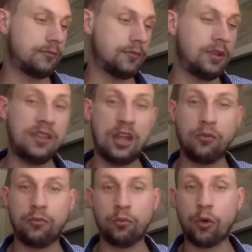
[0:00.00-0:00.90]
and
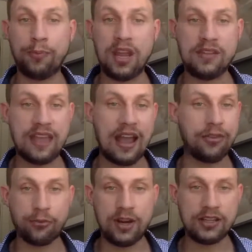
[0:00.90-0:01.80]
then repeat
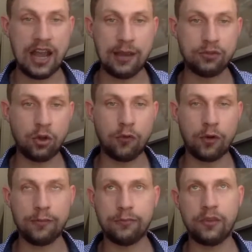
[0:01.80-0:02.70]
that 3 times over.